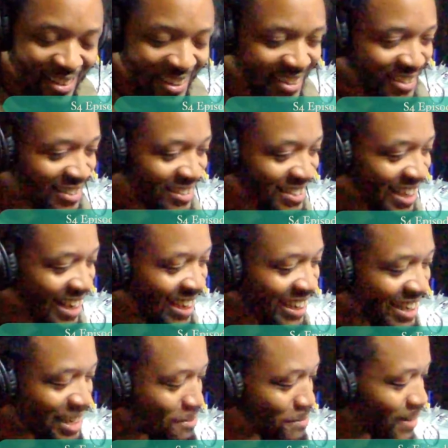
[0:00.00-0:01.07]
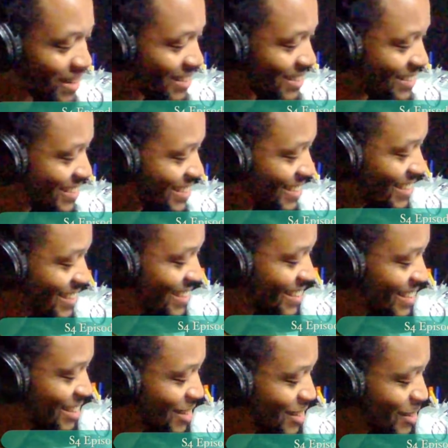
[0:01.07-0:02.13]
I didn't attack anybody,
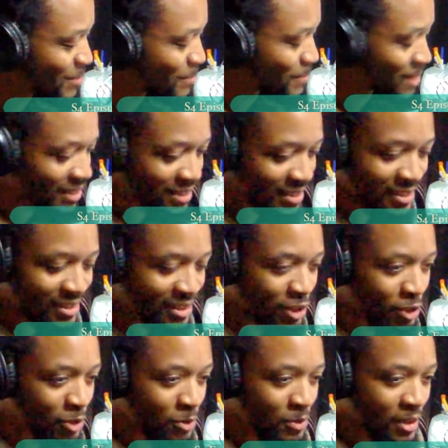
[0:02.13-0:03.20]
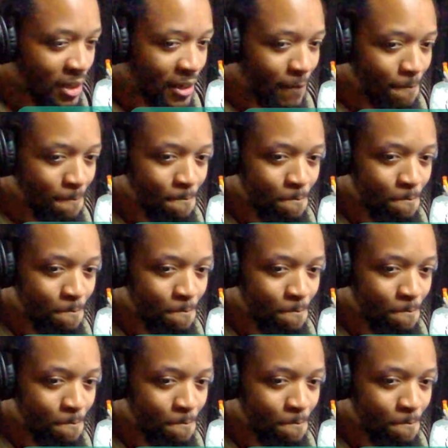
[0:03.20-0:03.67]
but I did tell you that,